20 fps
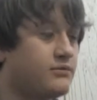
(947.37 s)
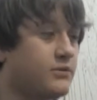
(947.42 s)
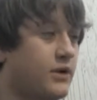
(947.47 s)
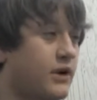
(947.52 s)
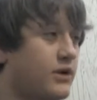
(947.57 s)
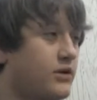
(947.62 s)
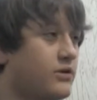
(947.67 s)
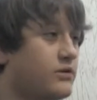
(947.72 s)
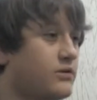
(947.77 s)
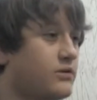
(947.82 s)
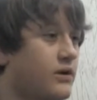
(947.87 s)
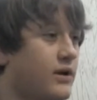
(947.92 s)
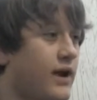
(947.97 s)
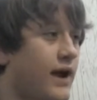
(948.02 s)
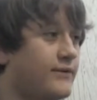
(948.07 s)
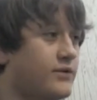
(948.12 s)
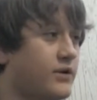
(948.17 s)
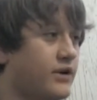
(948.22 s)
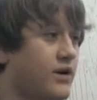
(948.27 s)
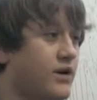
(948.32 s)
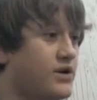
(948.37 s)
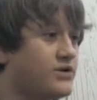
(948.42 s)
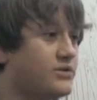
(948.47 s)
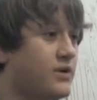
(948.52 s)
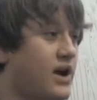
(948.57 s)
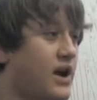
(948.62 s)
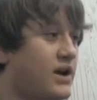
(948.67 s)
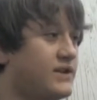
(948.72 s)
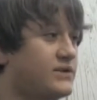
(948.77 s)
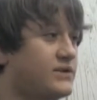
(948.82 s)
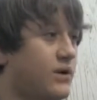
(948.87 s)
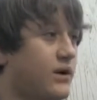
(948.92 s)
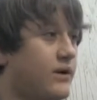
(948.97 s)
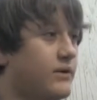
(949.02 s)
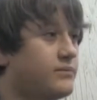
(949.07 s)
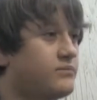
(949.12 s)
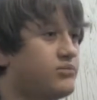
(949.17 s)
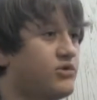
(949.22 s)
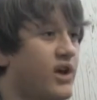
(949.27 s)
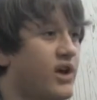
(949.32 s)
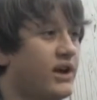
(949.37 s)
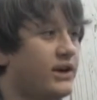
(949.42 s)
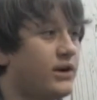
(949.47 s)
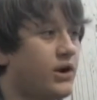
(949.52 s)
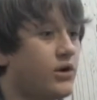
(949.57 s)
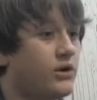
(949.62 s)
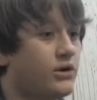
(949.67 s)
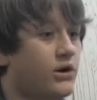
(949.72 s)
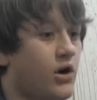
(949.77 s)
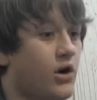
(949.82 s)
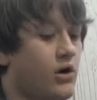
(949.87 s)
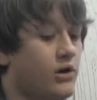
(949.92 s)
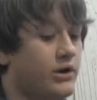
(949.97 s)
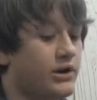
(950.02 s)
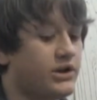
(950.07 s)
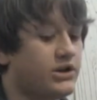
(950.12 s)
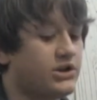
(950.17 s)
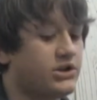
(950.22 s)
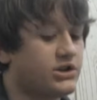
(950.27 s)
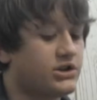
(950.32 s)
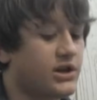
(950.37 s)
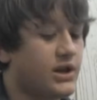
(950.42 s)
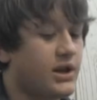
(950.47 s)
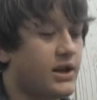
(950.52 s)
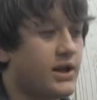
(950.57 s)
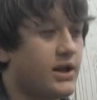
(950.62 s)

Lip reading: I graduate high school. I plan to go to college,